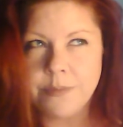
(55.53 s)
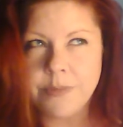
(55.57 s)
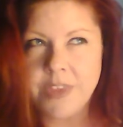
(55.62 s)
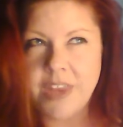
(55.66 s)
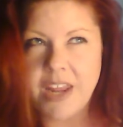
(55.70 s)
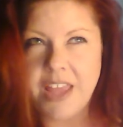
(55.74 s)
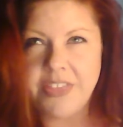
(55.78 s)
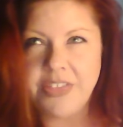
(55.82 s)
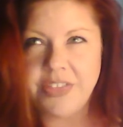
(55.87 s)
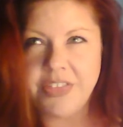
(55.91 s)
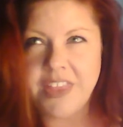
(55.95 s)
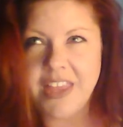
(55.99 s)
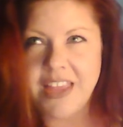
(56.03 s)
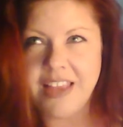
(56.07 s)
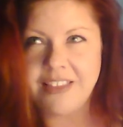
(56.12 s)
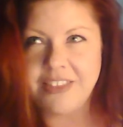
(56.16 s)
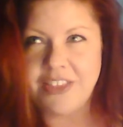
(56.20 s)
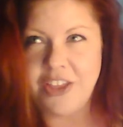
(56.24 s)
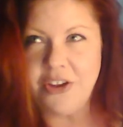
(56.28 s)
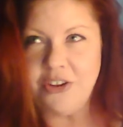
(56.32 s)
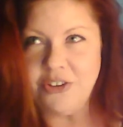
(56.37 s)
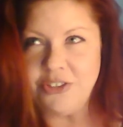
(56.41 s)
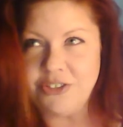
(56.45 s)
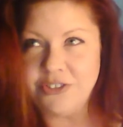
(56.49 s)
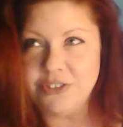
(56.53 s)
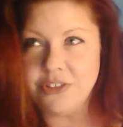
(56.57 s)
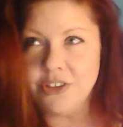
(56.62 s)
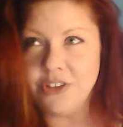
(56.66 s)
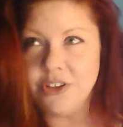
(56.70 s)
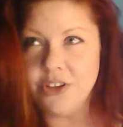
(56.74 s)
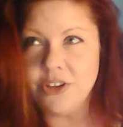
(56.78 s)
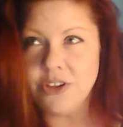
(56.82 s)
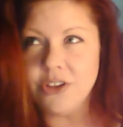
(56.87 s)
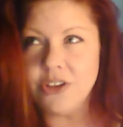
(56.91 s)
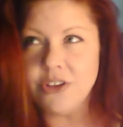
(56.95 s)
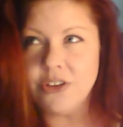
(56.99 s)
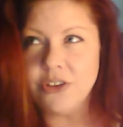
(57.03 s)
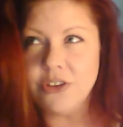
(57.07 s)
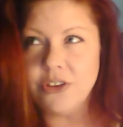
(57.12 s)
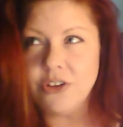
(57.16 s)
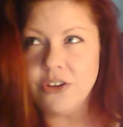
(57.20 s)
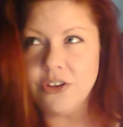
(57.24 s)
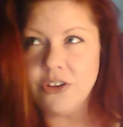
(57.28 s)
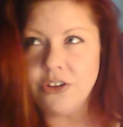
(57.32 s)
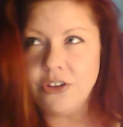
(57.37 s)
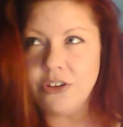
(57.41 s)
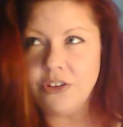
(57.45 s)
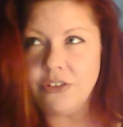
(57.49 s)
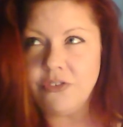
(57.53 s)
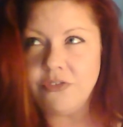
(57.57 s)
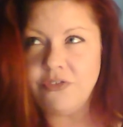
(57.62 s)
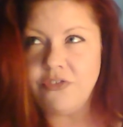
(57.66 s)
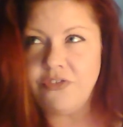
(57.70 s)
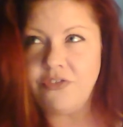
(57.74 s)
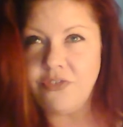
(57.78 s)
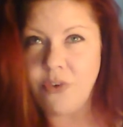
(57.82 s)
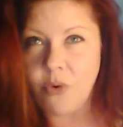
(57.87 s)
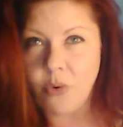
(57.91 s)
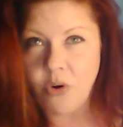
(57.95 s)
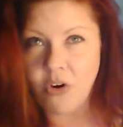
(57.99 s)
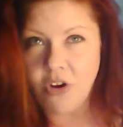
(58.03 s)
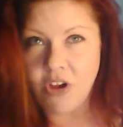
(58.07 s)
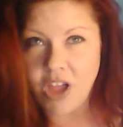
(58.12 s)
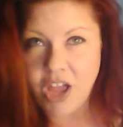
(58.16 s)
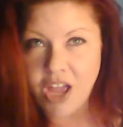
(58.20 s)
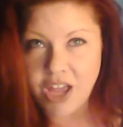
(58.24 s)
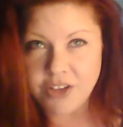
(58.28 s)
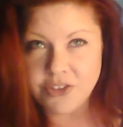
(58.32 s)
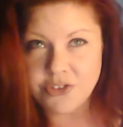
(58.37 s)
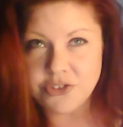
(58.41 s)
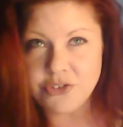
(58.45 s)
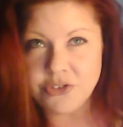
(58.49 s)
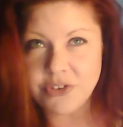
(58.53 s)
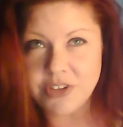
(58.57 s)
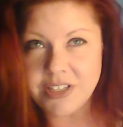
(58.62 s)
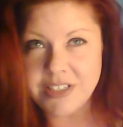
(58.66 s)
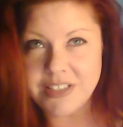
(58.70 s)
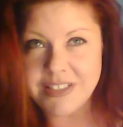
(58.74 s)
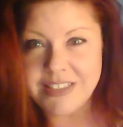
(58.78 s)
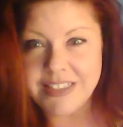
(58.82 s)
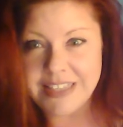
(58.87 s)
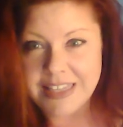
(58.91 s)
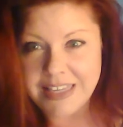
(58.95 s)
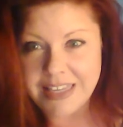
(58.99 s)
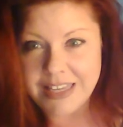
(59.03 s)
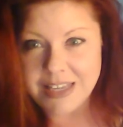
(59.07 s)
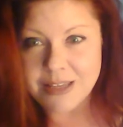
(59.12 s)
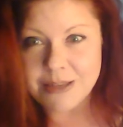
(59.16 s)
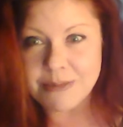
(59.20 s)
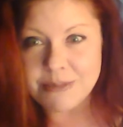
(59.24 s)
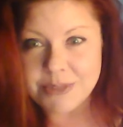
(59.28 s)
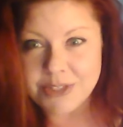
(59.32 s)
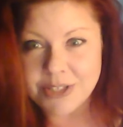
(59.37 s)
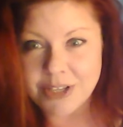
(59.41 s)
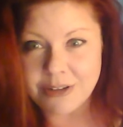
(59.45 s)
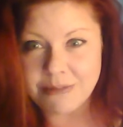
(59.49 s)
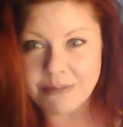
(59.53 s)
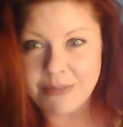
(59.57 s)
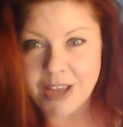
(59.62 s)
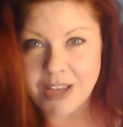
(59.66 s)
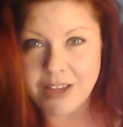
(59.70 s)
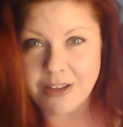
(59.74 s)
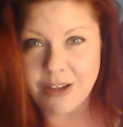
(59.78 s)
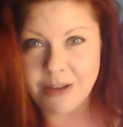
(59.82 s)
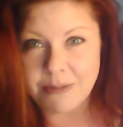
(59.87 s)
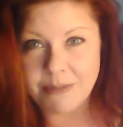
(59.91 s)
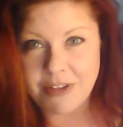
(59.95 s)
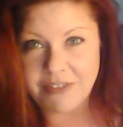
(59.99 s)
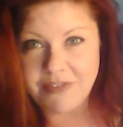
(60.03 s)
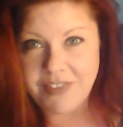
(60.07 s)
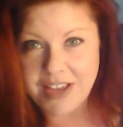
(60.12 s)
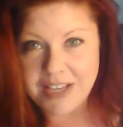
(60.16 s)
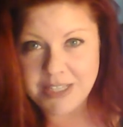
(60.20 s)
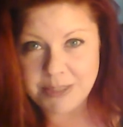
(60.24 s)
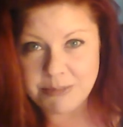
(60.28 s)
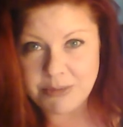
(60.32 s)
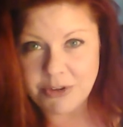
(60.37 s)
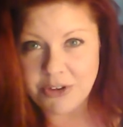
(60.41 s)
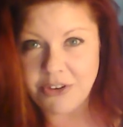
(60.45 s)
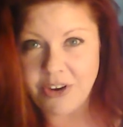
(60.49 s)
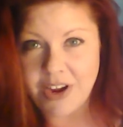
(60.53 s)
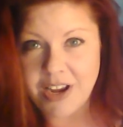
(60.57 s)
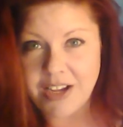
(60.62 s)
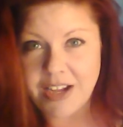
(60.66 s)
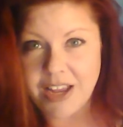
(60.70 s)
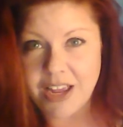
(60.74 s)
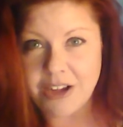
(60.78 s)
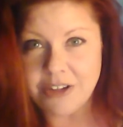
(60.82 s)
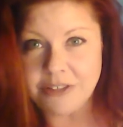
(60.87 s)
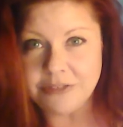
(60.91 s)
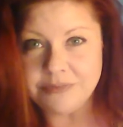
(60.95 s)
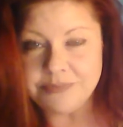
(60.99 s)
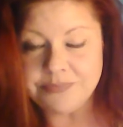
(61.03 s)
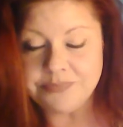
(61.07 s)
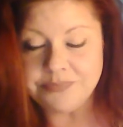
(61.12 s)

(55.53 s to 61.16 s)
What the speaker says: there's 400 DMs on my Facebook right now.